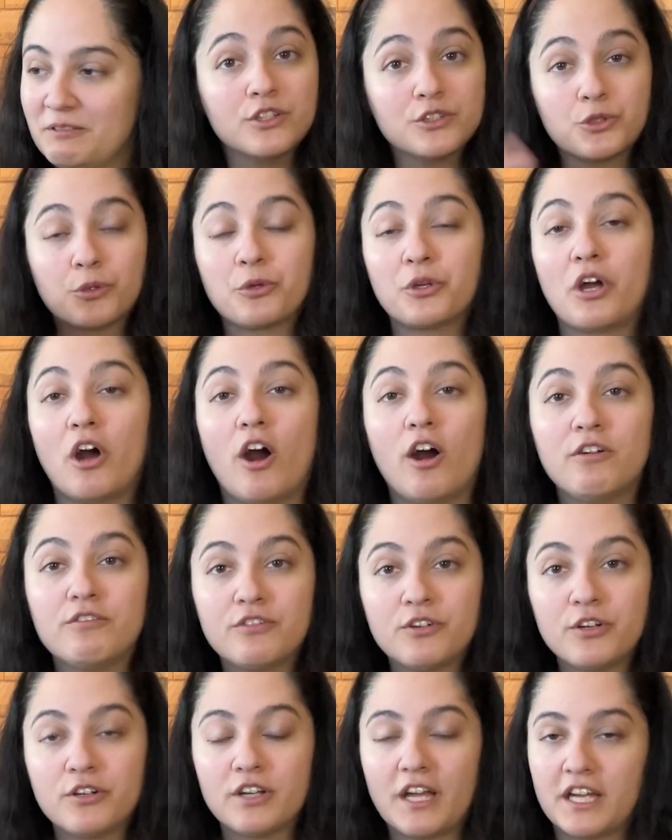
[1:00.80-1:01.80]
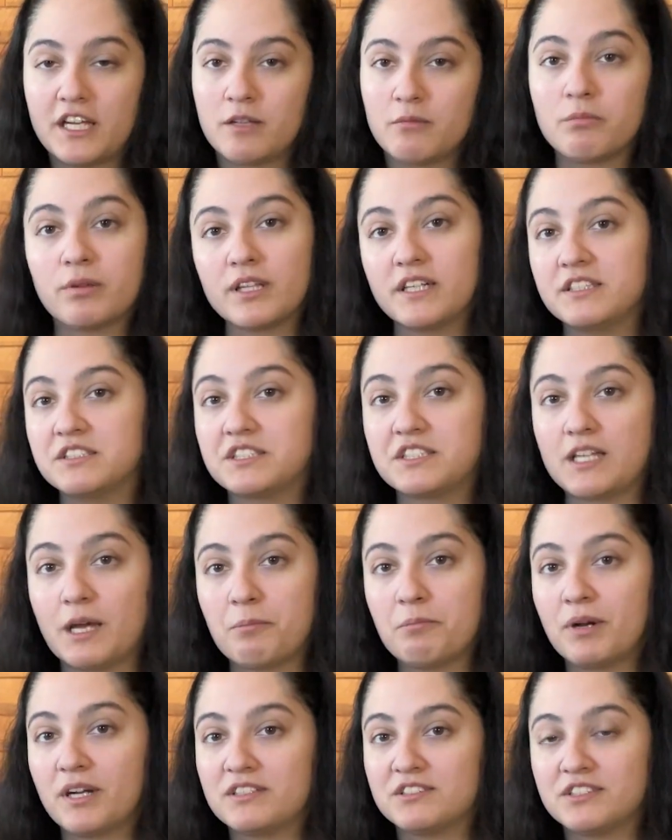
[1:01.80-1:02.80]
So I'm going to offer a complete
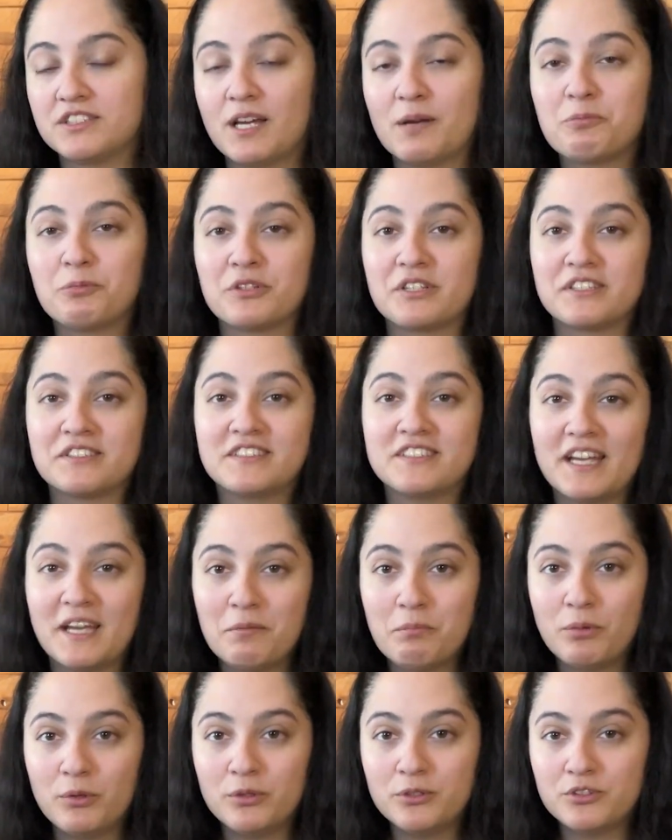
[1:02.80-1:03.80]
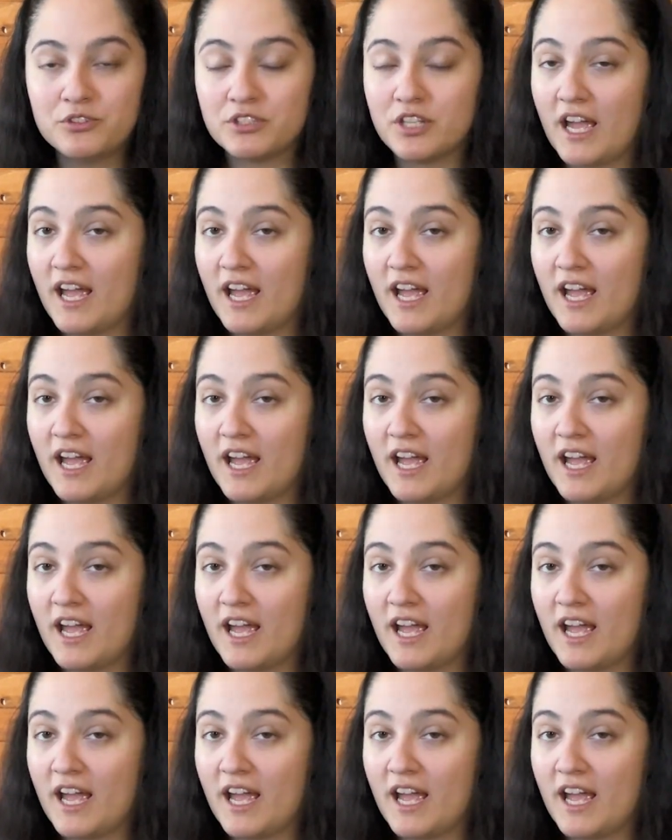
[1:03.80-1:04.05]
step-by-step with examples,